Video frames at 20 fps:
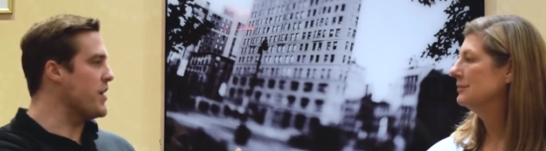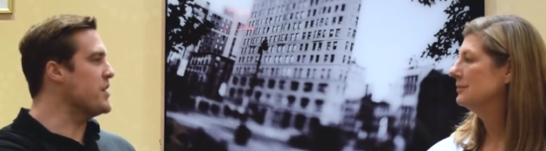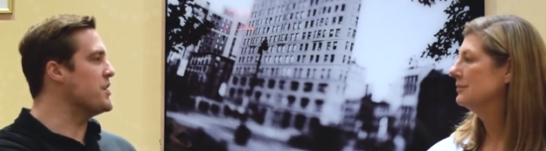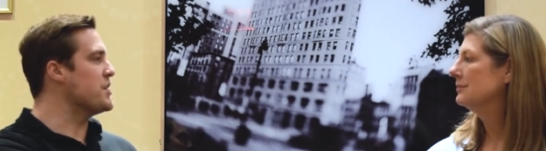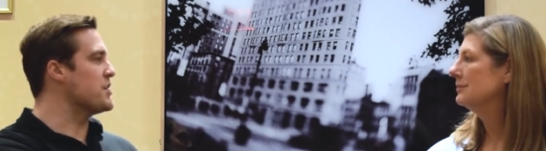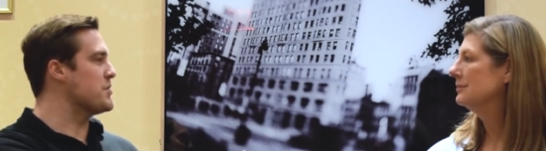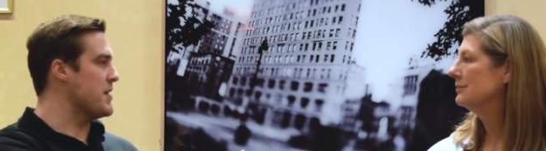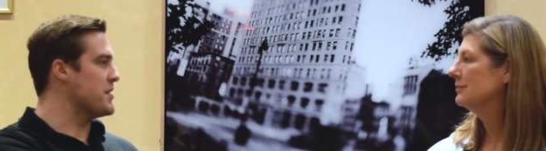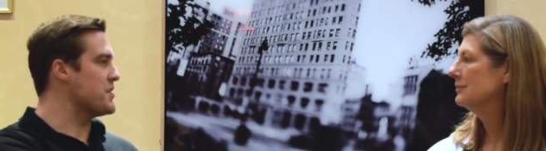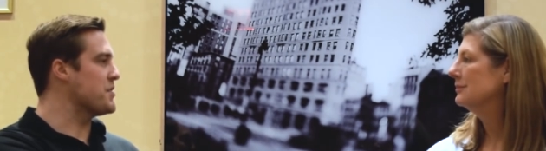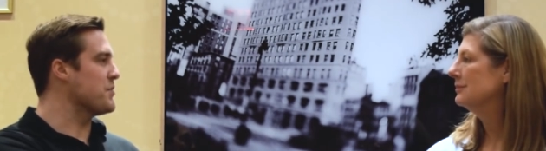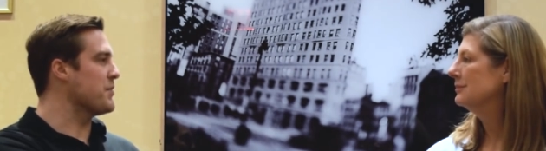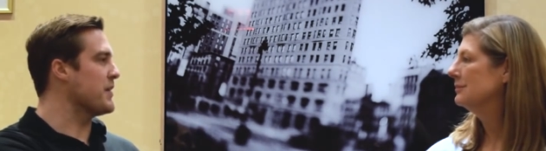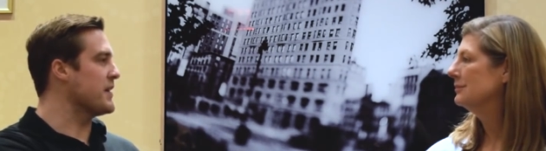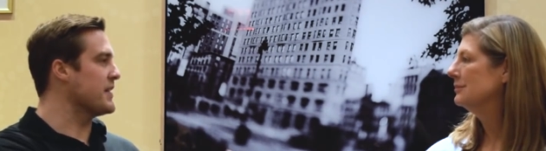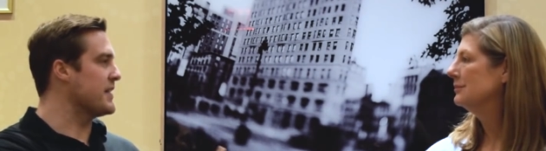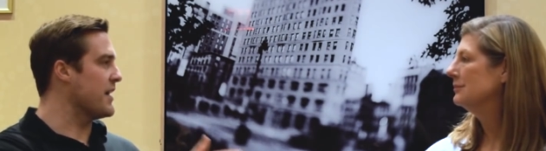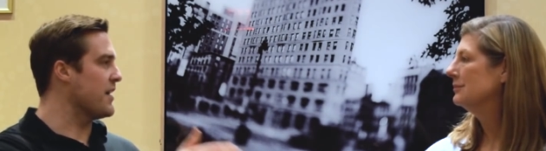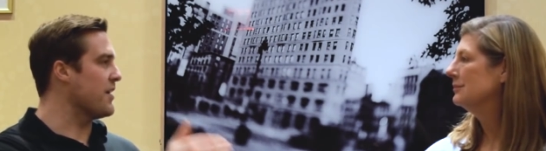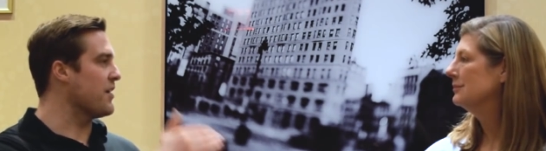Speaker 1: you just mentioned
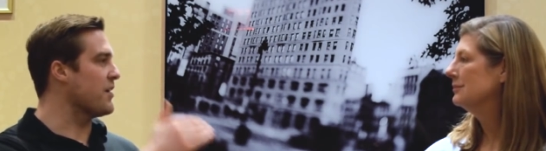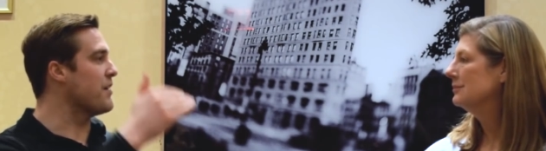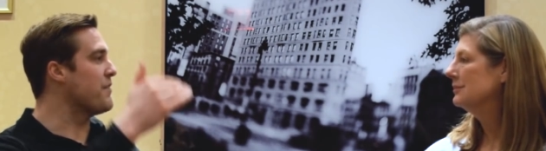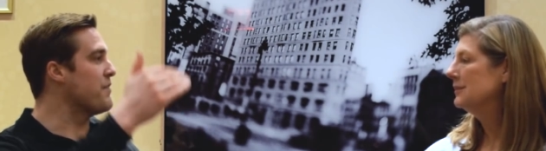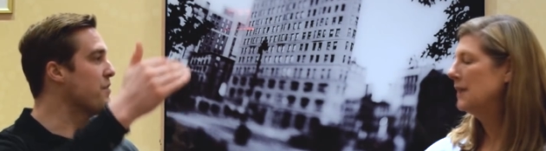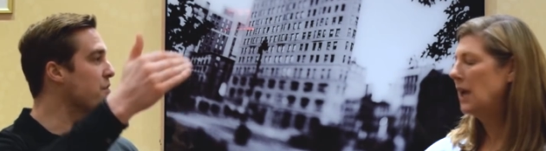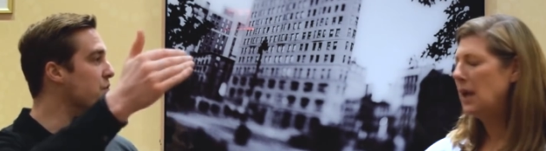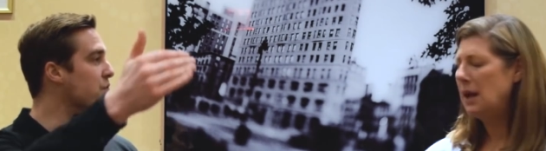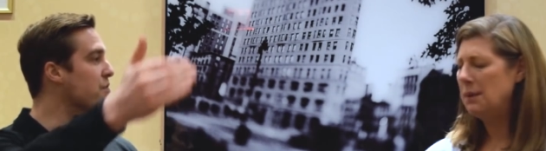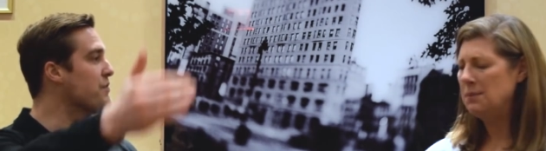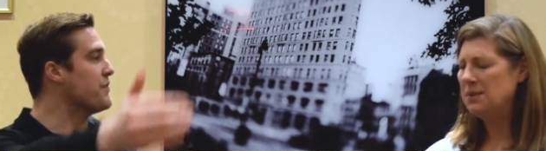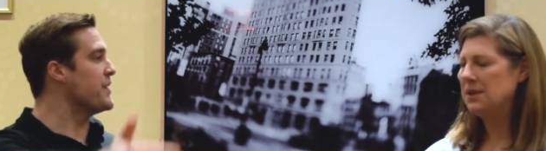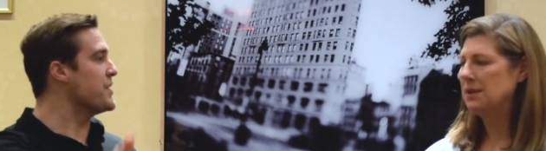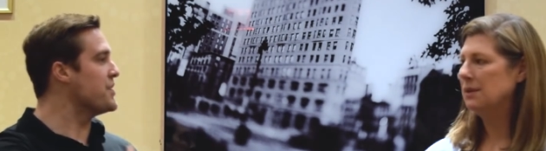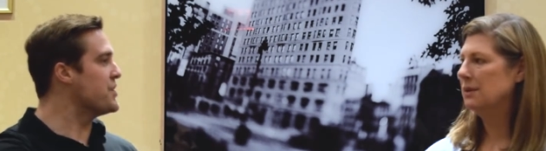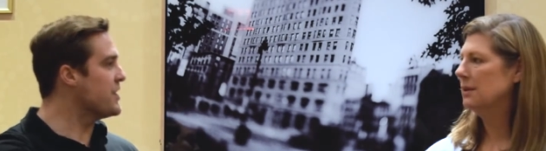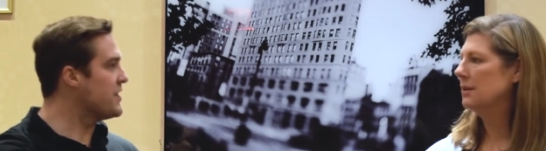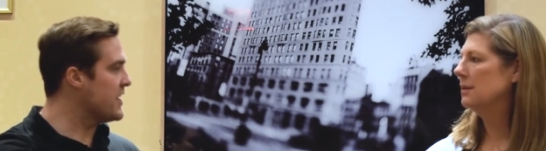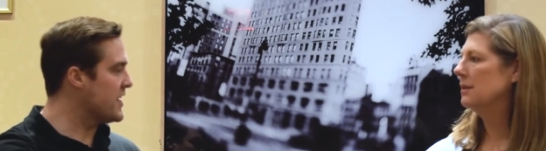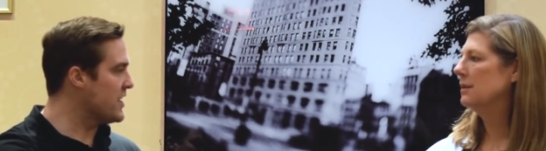right there a future Absolutely.
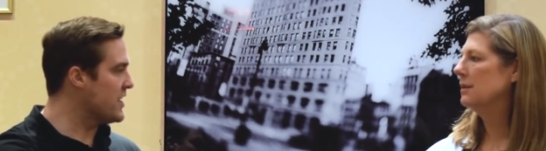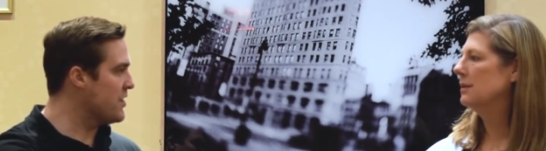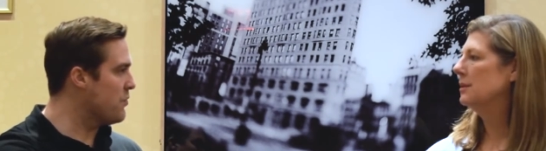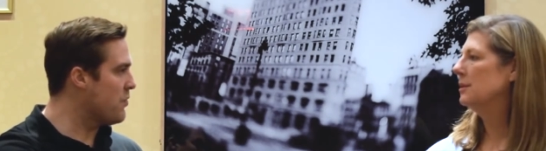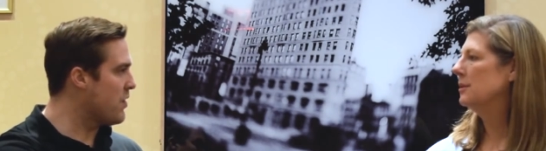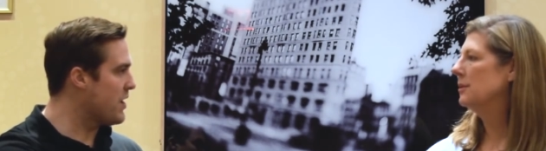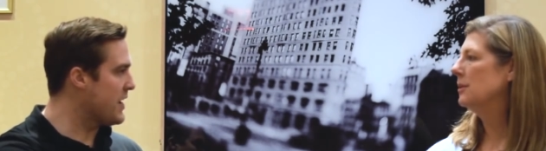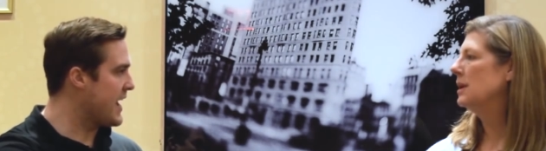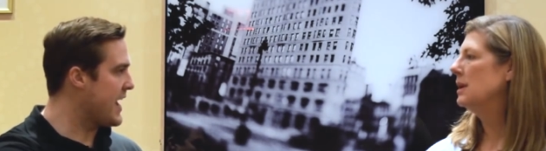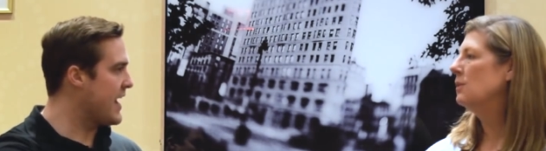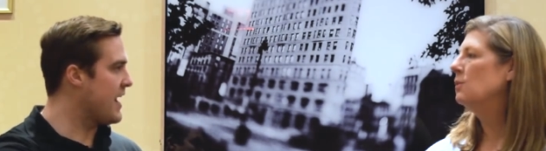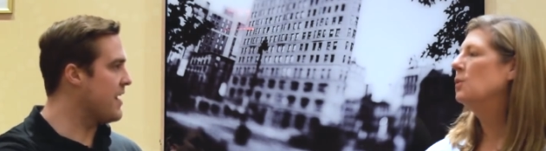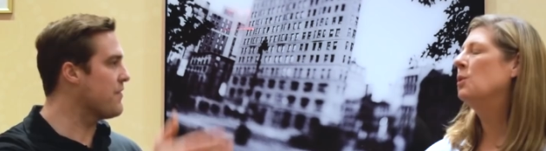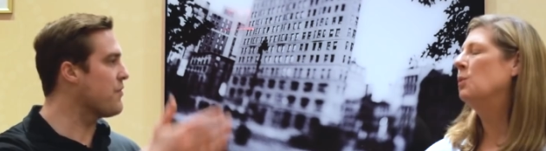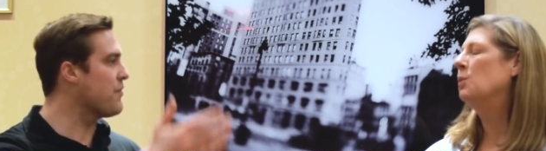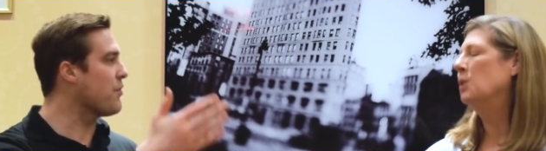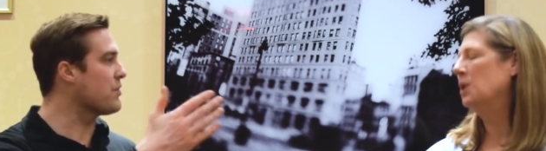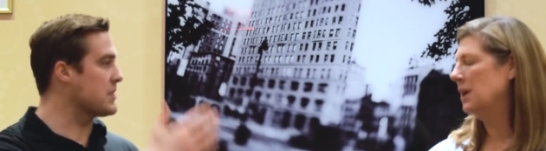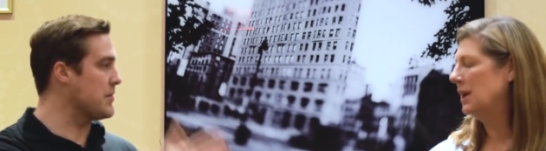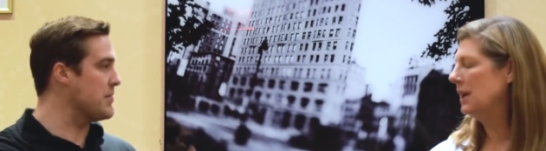vision that you want to have
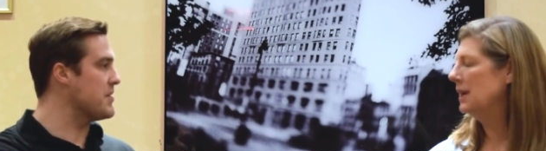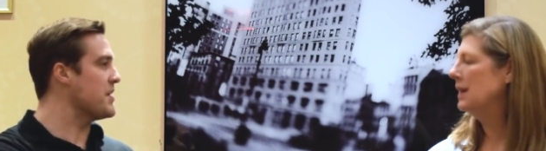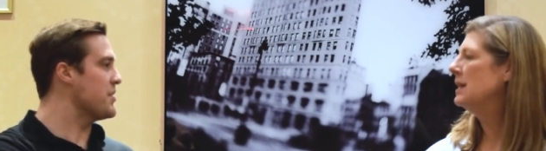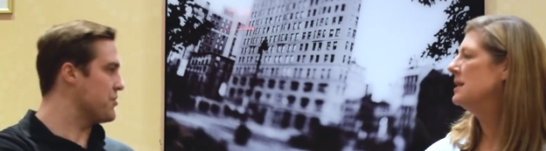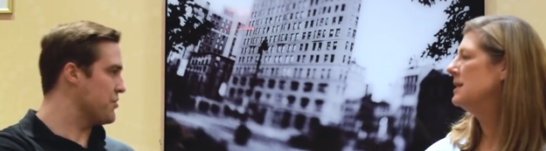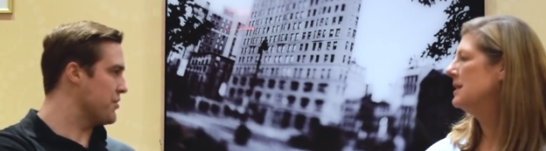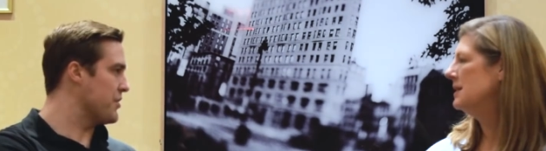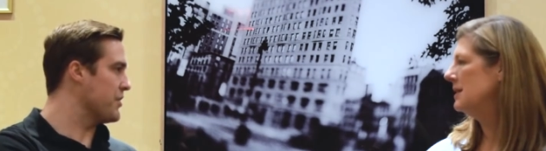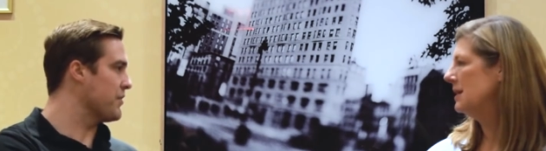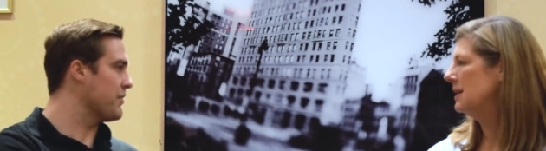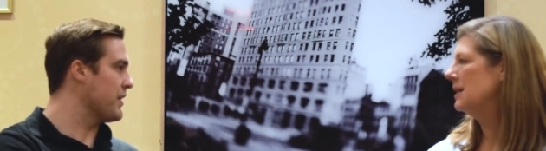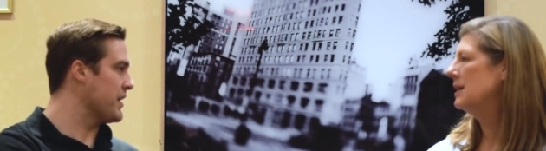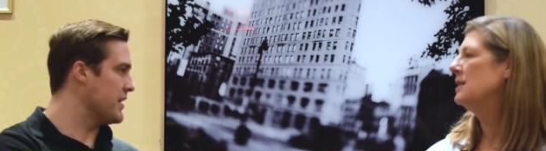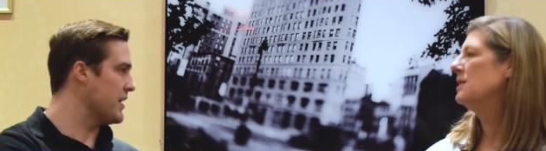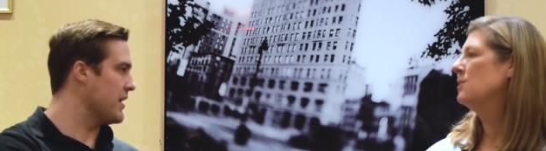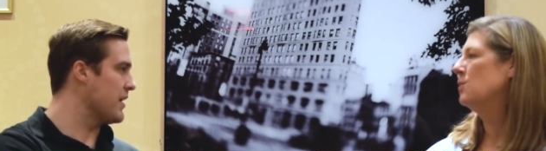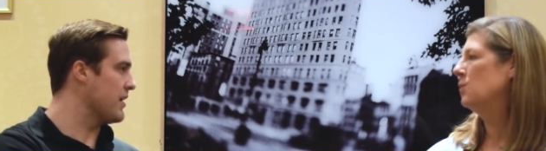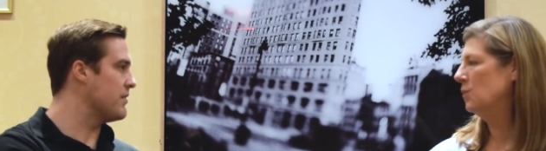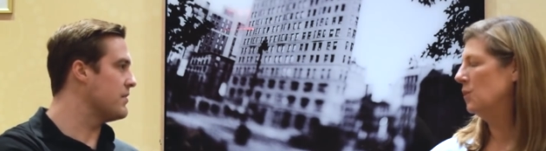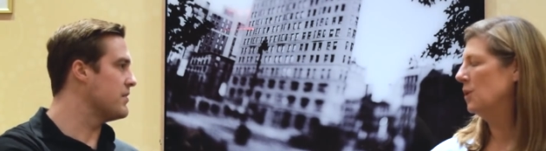or something that you're doing right now?